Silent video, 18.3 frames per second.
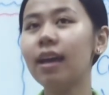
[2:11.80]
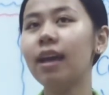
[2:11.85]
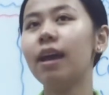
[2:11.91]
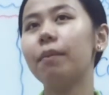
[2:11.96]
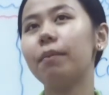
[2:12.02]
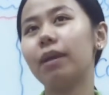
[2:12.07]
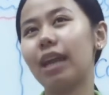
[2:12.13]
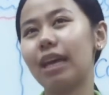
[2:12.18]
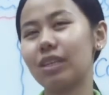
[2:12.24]

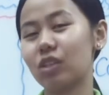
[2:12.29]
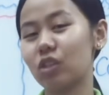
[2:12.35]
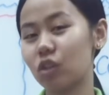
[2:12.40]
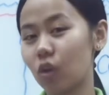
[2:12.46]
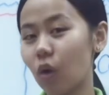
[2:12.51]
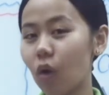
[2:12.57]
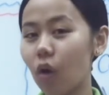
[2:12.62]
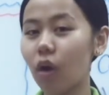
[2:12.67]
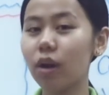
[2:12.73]
plus
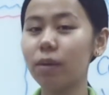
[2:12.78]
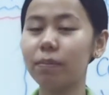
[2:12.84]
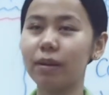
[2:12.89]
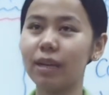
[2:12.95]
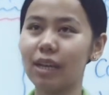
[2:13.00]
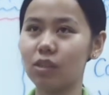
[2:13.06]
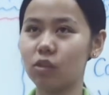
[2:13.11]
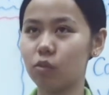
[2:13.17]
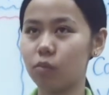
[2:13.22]
not
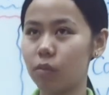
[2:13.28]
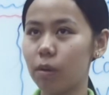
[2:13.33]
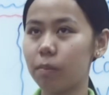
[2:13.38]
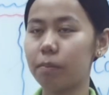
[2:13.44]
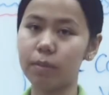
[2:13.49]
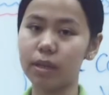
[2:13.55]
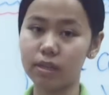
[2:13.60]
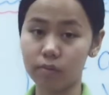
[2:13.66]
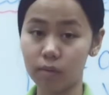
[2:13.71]
plus verb
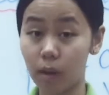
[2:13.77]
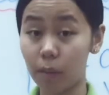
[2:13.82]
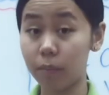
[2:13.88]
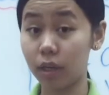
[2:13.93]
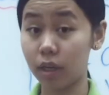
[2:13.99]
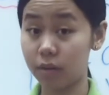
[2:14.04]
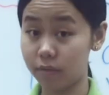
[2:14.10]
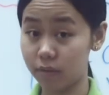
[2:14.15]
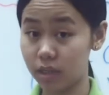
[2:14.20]
as well of
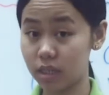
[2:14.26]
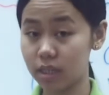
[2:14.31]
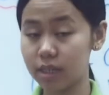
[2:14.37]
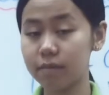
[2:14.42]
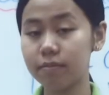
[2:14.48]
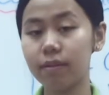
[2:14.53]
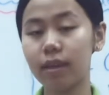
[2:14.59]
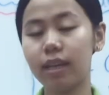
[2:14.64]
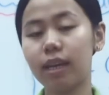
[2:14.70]
the
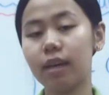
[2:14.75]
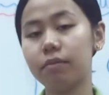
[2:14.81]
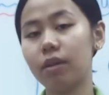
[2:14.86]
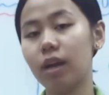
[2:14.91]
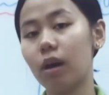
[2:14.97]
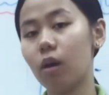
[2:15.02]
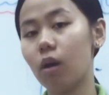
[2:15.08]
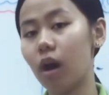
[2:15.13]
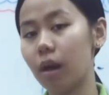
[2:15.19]
infinitive, and then we
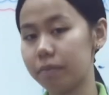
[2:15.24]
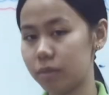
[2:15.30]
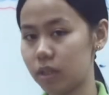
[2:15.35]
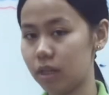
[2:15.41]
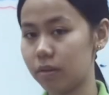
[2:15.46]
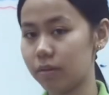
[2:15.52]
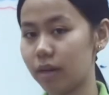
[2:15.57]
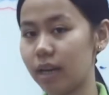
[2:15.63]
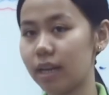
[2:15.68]
have
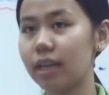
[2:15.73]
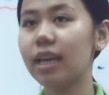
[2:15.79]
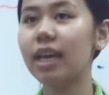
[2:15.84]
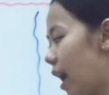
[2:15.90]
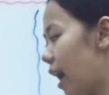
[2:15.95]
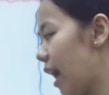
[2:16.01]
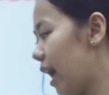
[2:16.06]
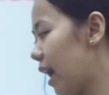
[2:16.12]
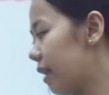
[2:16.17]
object, right?
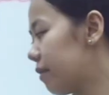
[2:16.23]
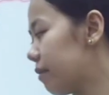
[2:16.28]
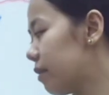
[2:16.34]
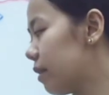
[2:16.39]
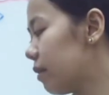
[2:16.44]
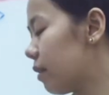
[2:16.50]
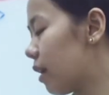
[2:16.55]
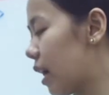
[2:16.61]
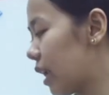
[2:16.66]
And
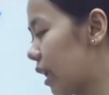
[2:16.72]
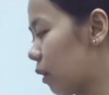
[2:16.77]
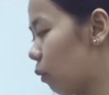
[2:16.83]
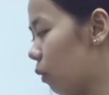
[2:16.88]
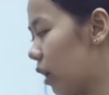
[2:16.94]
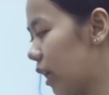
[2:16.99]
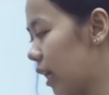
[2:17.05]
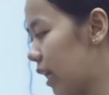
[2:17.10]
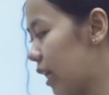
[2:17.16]
another
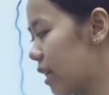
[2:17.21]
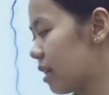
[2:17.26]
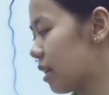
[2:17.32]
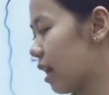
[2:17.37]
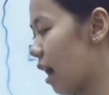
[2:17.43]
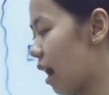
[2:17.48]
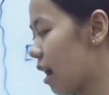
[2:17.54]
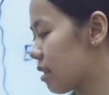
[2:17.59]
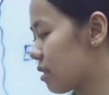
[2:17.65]
one, he
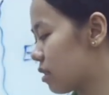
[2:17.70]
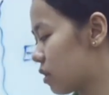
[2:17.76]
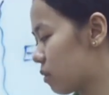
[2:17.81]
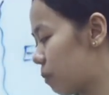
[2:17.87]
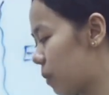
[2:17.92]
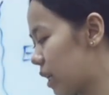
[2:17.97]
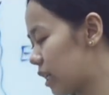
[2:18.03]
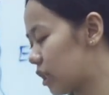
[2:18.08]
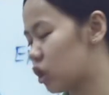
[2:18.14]
can't
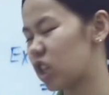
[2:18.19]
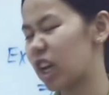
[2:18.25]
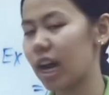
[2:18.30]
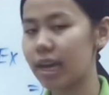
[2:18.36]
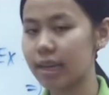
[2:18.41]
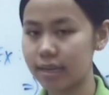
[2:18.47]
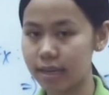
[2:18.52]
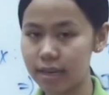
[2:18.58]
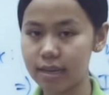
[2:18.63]
speak
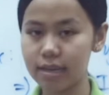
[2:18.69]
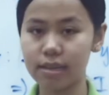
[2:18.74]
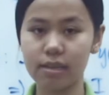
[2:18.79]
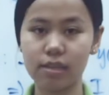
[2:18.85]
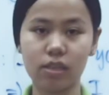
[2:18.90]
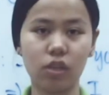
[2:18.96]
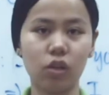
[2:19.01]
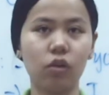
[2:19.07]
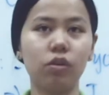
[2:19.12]

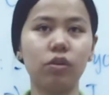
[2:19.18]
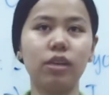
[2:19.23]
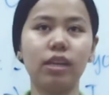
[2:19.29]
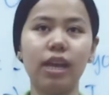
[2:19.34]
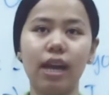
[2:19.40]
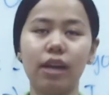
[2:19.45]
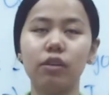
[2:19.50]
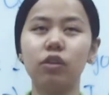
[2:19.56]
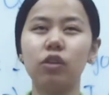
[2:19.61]
Chinese. So
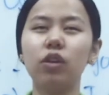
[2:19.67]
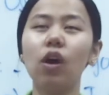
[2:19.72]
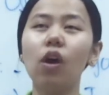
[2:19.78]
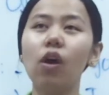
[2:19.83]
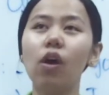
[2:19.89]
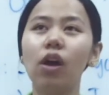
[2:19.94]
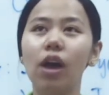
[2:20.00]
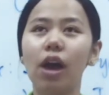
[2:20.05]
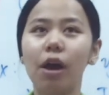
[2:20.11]
yeah, you
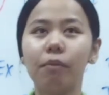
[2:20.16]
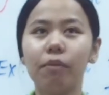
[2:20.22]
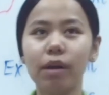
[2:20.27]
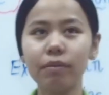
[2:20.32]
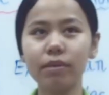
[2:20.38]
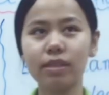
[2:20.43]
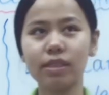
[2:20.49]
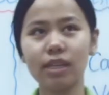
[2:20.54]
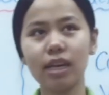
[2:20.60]
know,
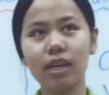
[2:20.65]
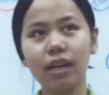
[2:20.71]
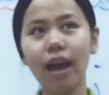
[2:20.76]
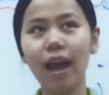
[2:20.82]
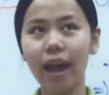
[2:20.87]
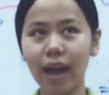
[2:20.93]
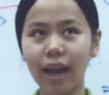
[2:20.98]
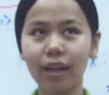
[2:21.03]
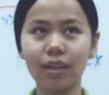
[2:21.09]
when we say
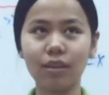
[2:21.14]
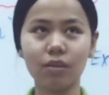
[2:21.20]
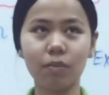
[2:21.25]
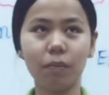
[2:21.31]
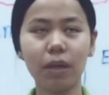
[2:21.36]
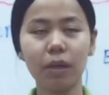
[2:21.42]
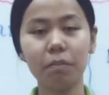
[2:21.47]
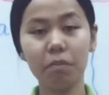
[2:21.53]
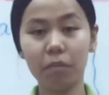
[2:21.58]
can, it
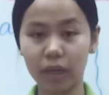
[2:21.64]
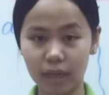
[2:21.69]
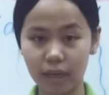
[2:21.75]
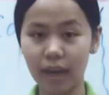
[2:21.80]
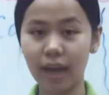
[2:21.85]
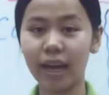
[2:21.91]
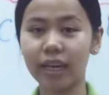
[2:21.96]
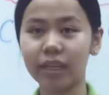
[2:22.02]
means mình ai,